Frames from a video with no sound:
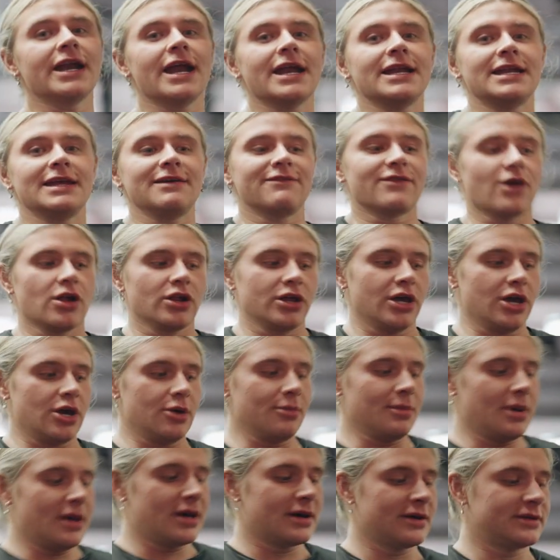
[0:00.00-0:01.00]
heavy
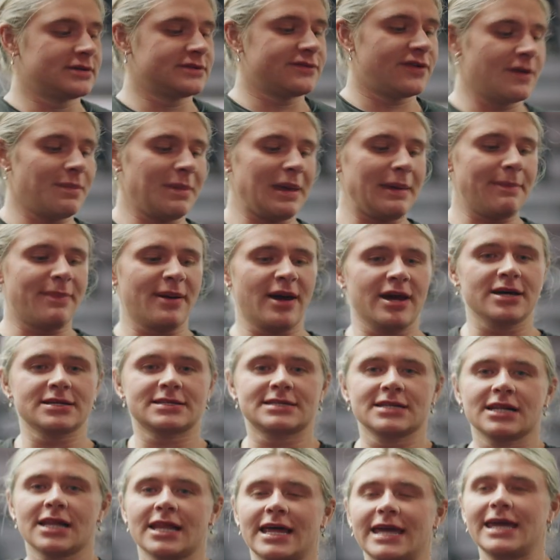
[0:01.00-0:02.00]
volume. For me
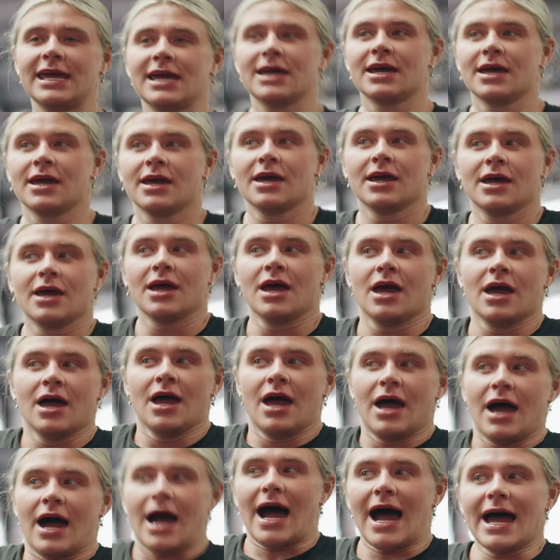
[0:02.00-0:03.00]
personally,
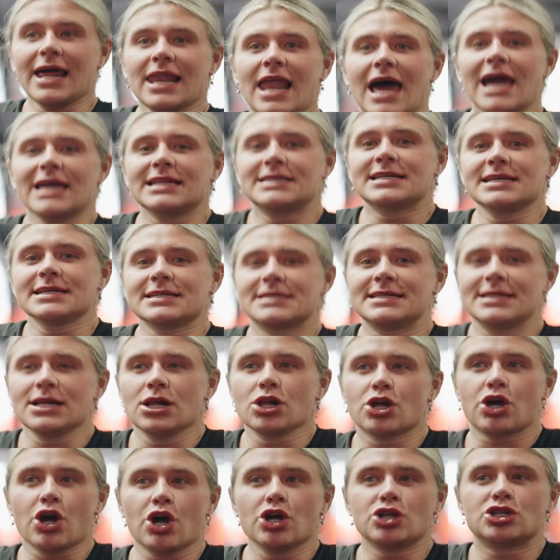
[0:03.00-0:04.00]
I like to still
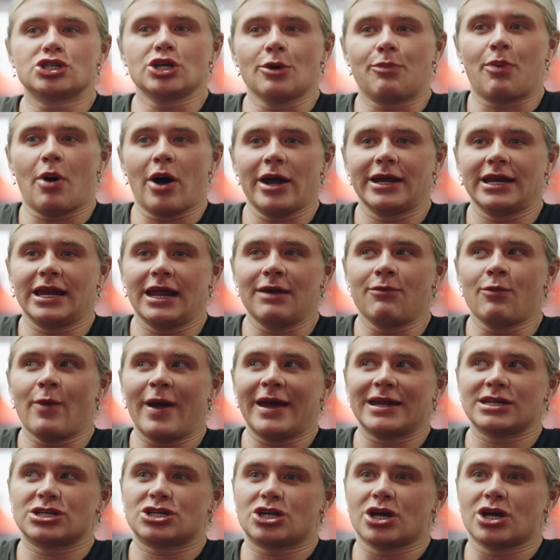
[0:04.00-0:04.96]
go to the point in which